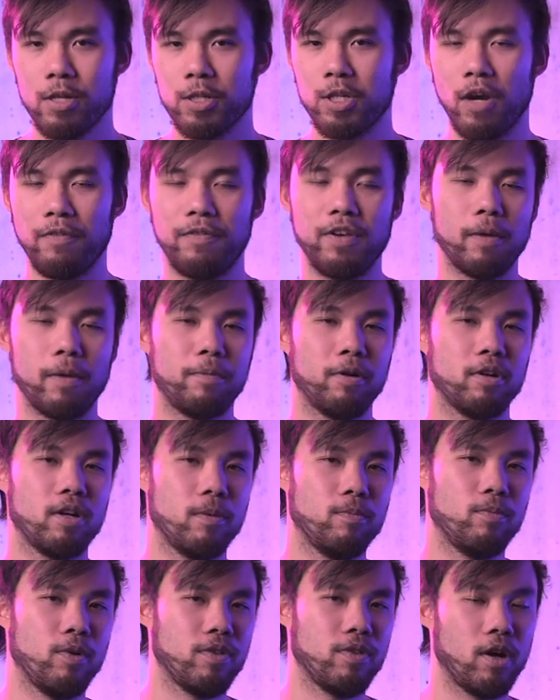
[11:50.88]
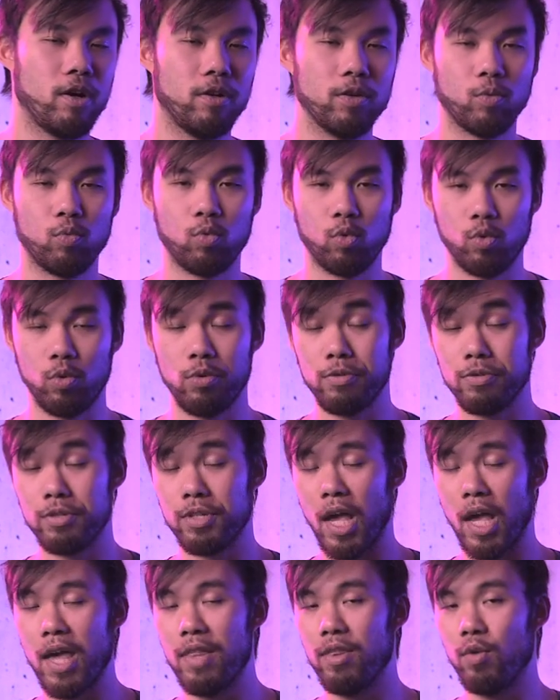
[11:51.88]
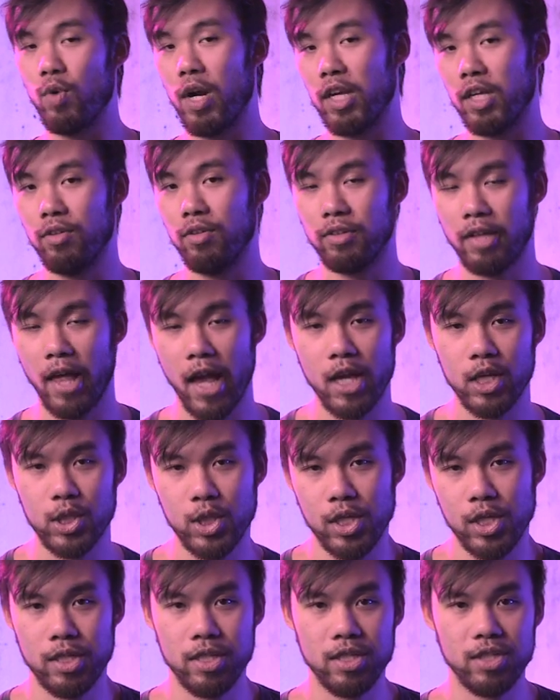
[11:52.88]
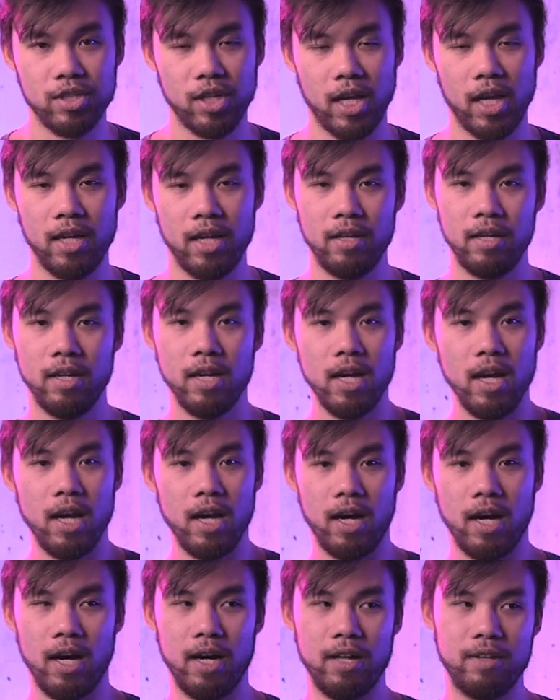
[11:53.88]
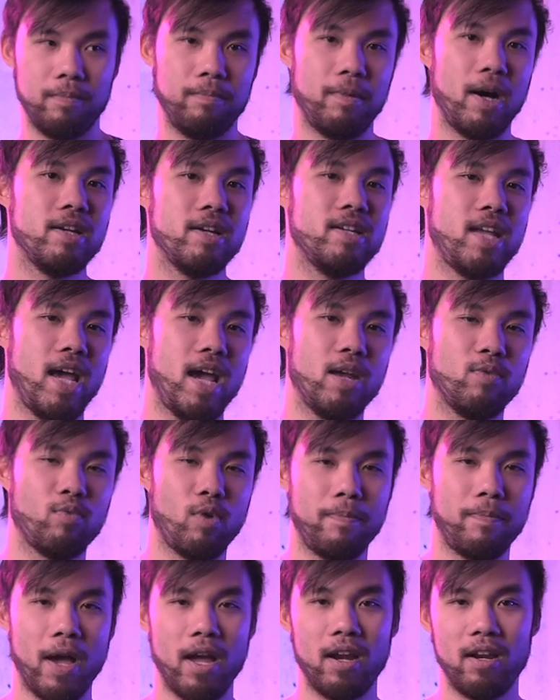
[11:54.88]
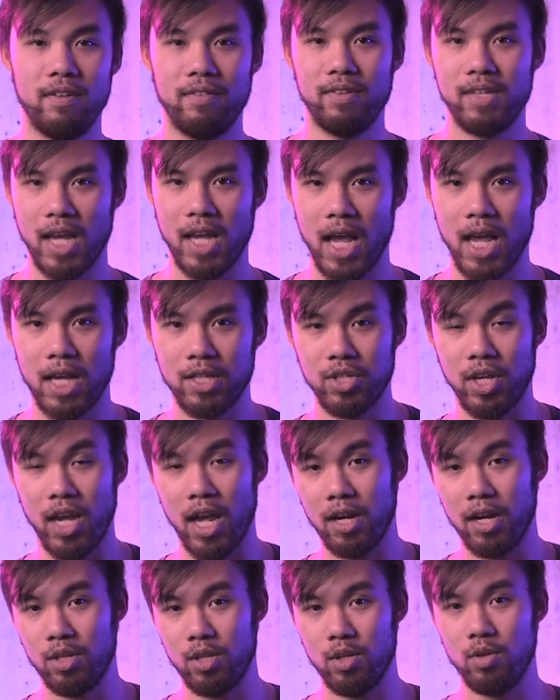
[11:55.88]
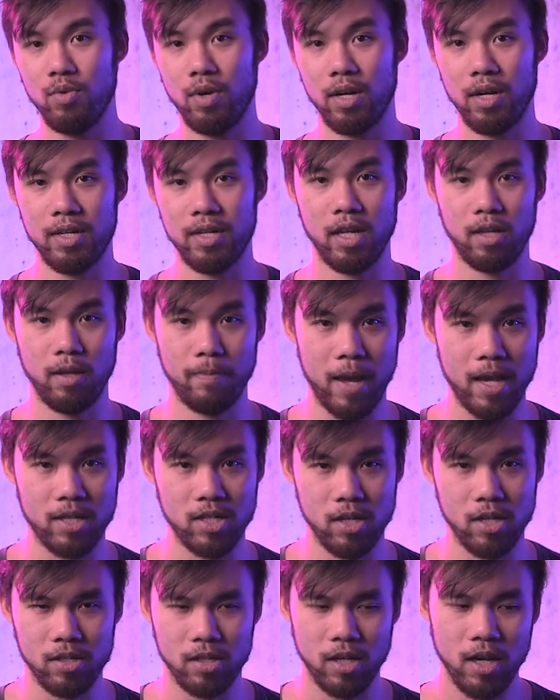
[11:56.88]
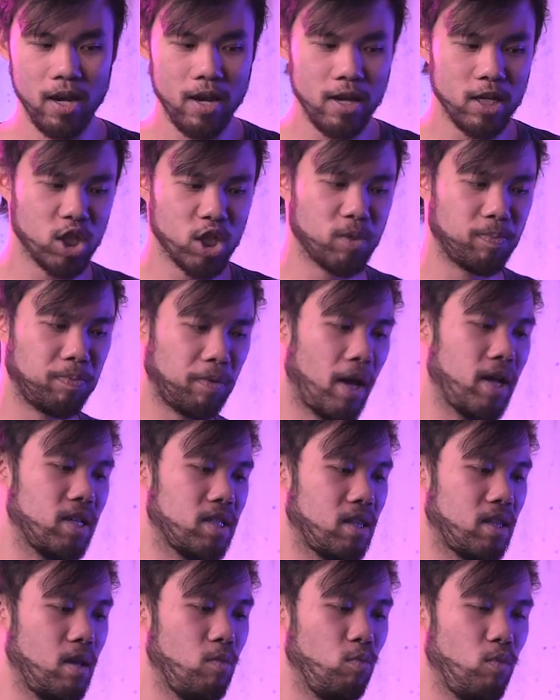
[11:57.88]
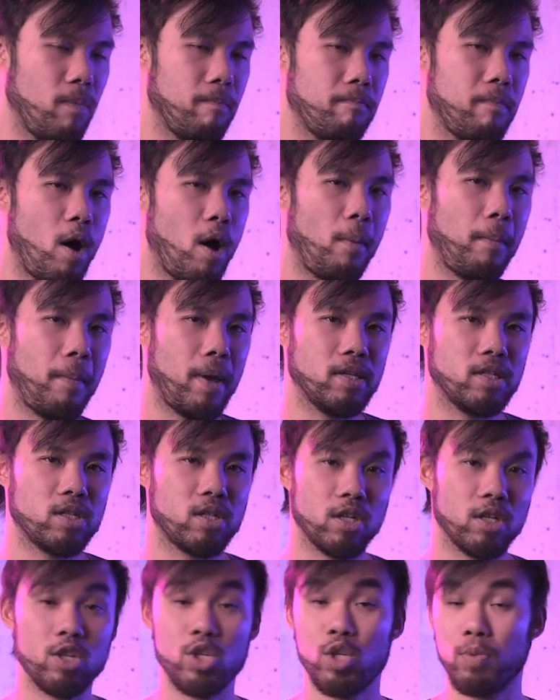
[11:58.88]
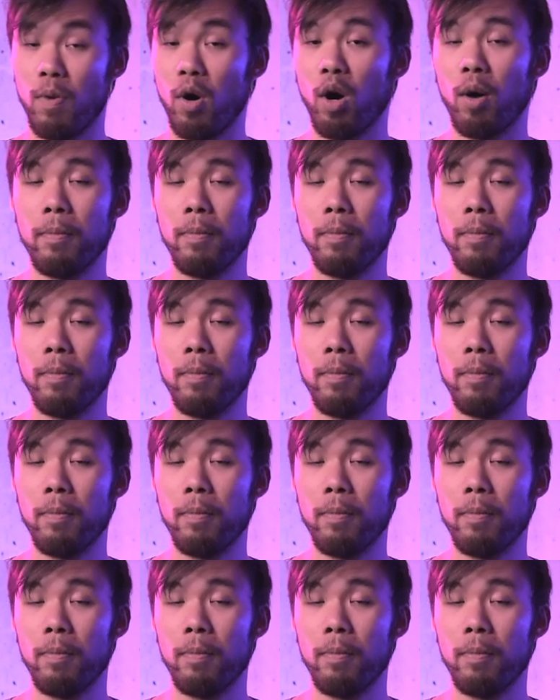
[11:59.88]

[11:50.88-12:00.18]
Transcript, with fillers: So if you could put up with all the rules and the regulations and uh, the mundane repetitive tasks you had to do on a daily basis, spliced in with moments, small